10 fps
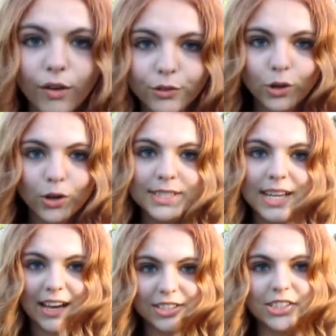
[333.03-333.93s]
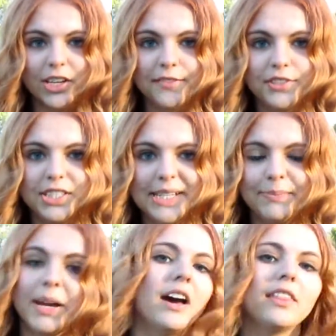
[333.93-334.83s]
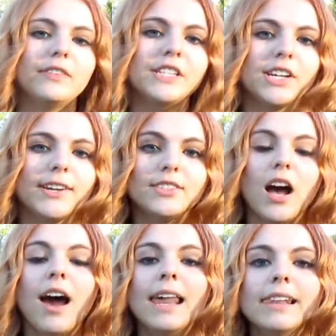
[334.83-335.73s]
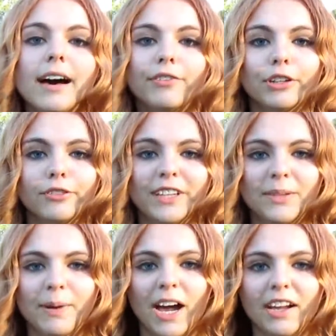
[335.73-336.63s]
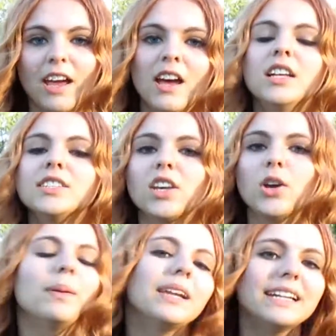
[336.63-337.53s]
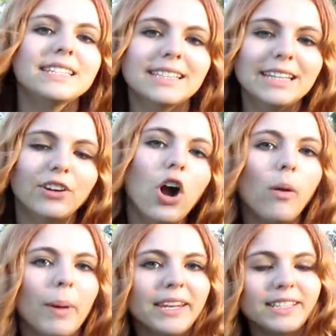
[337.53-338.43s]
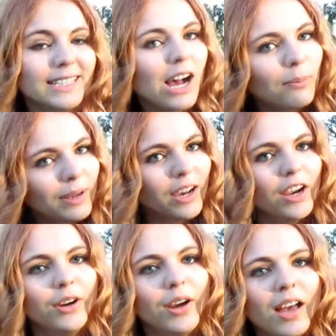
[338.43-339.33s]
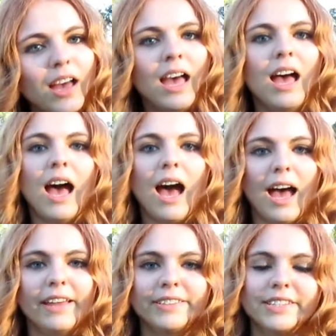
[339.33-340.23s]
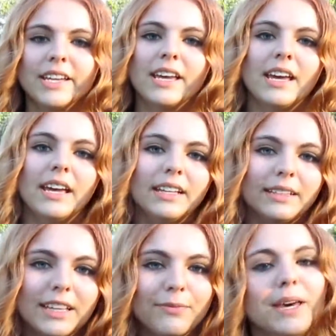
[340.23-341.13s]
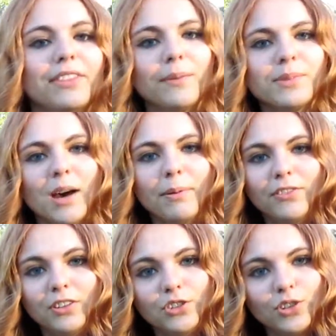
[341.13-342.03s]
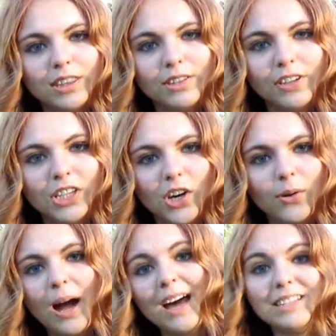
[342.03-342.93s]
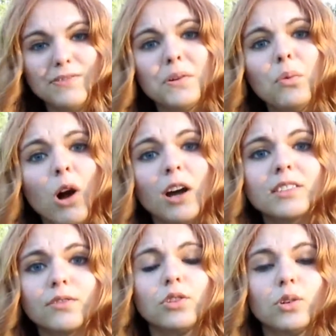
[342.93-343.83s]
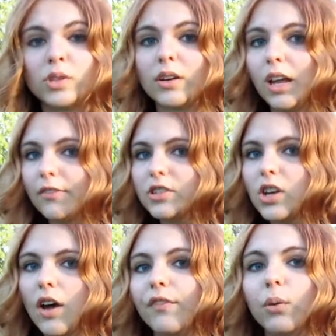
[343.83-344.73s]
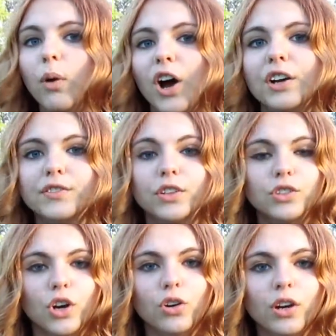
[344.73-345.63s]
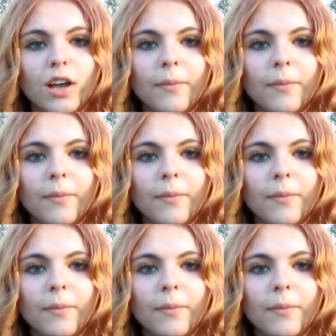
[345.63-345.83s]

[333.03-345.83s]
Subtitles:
Of course, as you know if you've seen my other videos, I love your feedback. So please leave a comment down below and give me a thumbs up if you enjoyed the video, and if it works, of course. I'd love to know if it works for your dog.